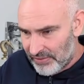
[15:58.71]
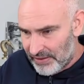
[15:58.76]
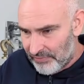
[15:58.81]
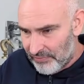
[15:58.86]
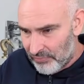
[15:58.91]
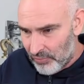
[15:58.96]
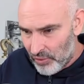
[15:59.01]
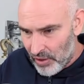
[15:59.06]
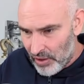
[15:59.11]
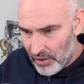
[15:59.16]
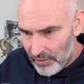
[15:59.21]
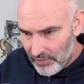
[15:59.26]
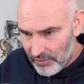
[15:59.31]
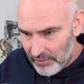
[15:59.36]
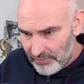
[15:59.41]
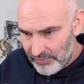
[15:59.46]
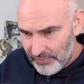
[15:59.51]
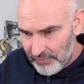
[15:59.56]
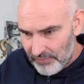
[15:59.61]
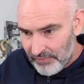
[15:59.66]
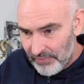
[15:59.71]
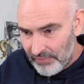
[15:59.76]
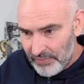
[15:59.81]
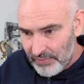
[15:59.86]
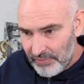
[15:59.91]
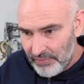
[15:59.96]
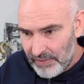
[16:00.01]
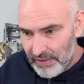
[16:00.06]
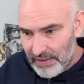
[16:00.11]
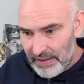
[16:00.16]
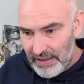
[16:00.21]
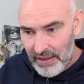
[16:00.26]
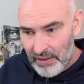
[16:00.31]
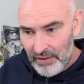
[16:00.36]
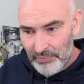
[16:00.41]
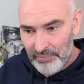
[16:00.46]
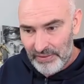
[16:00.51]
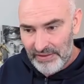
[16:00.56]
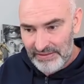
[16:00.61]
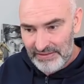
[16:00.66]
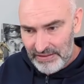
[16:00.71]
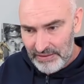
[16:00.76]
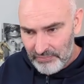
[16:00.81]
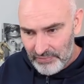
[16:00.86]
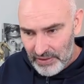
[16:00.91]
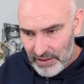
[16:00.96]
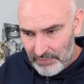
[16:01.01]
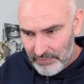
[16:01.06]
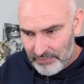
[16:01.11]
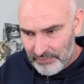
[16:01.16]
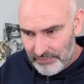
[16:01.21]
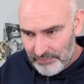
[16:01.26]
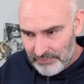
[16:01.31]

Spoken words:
d4. And now I play c5.